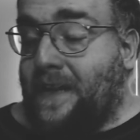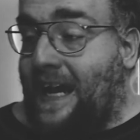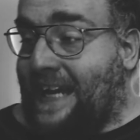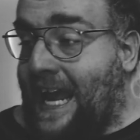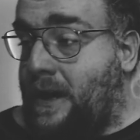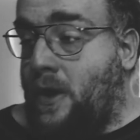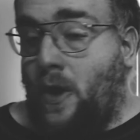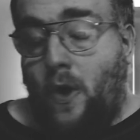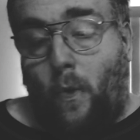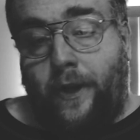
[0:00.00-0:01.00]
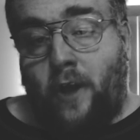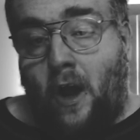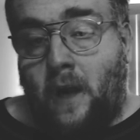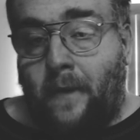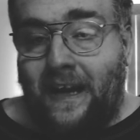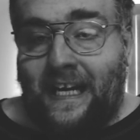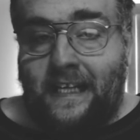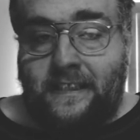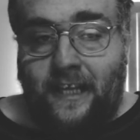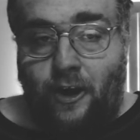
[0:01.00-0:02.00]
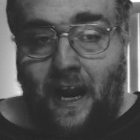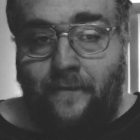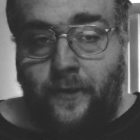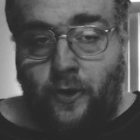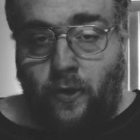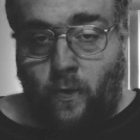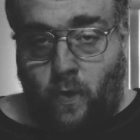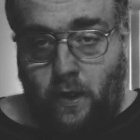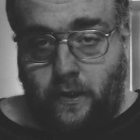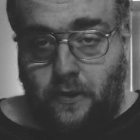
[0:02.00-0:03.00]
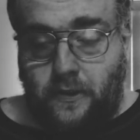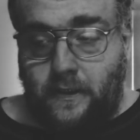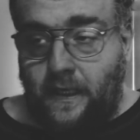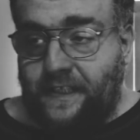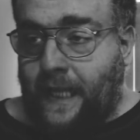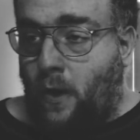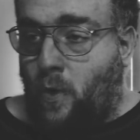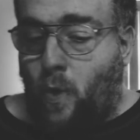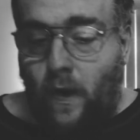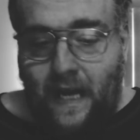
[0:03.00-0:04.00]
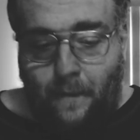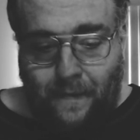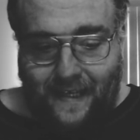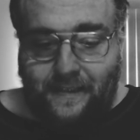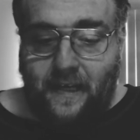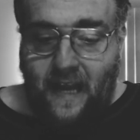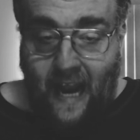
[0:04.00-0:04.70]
Again, we talk about kids that are heavy duty workers. They don't quit on plays.